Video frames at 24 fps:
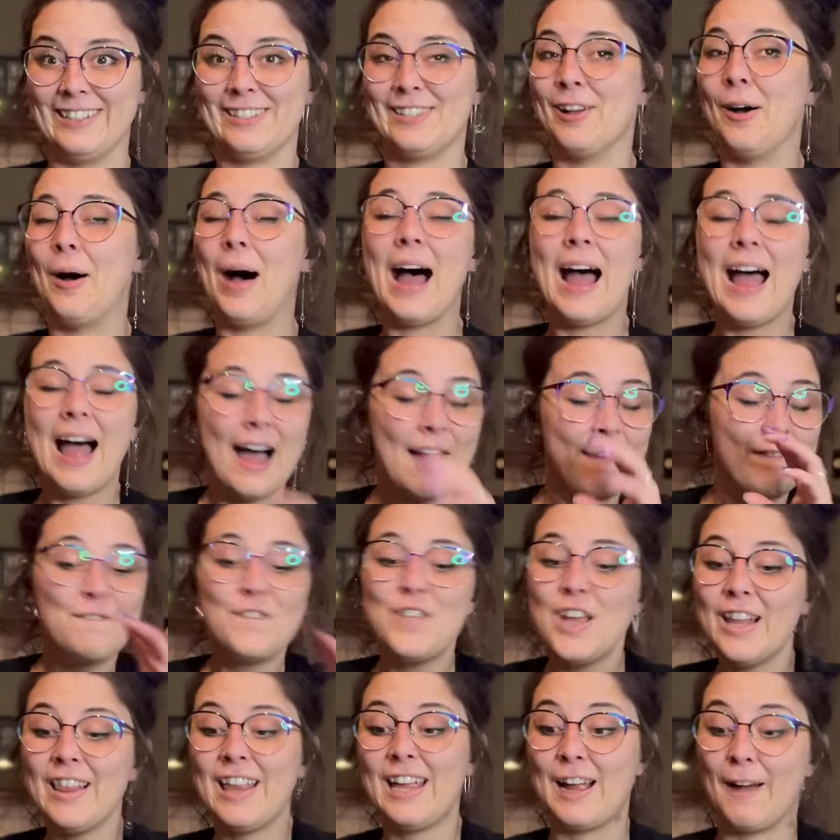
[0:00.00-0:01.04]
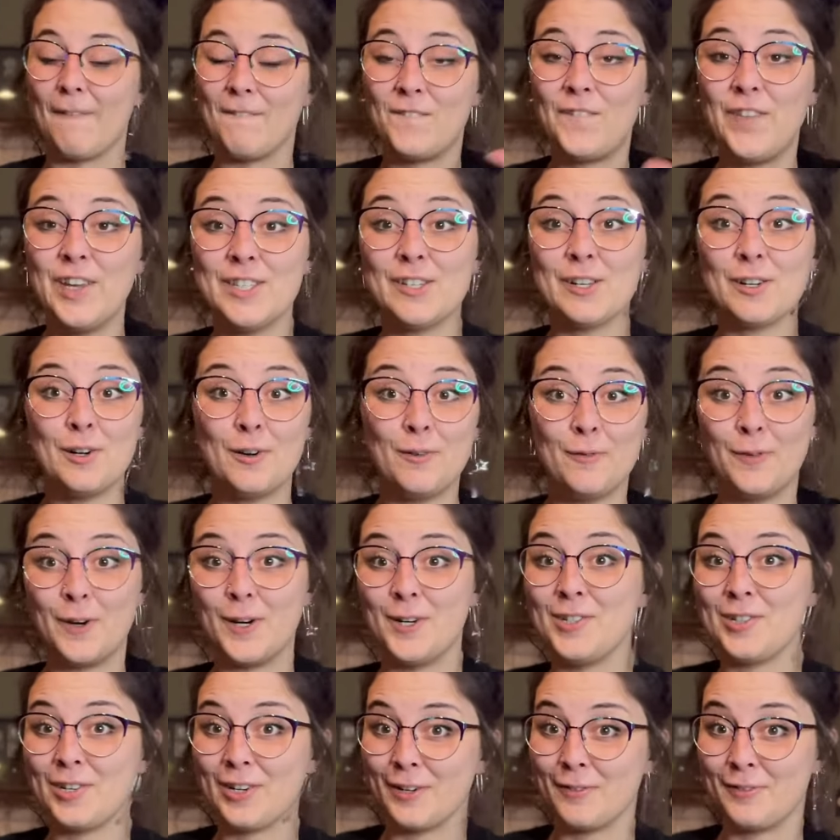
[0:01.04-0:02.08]
So I feel like a physical
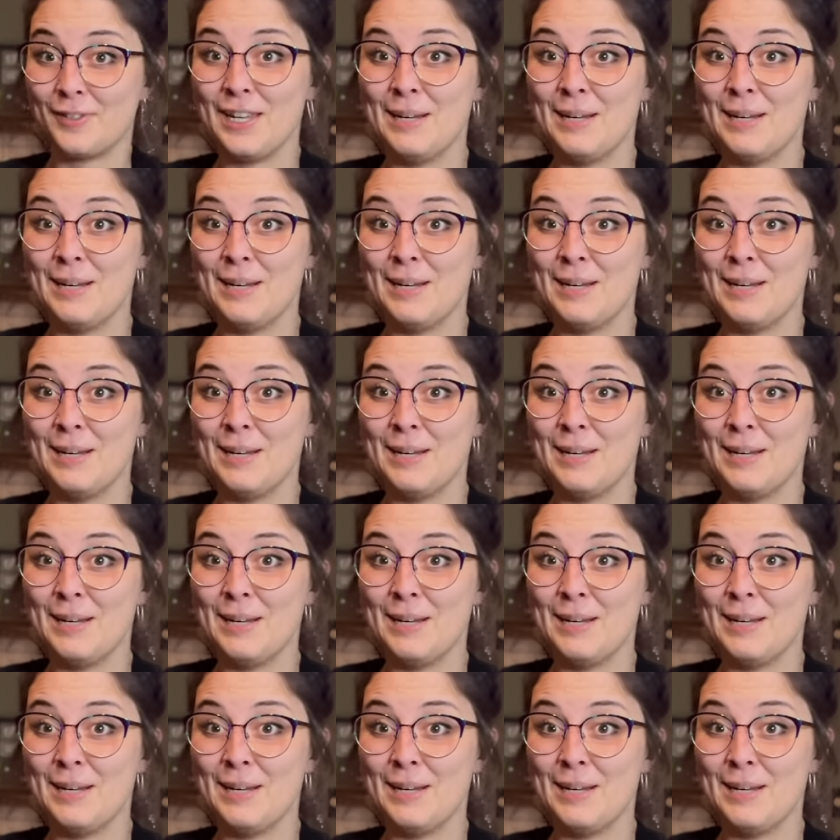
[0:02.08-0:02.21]
version of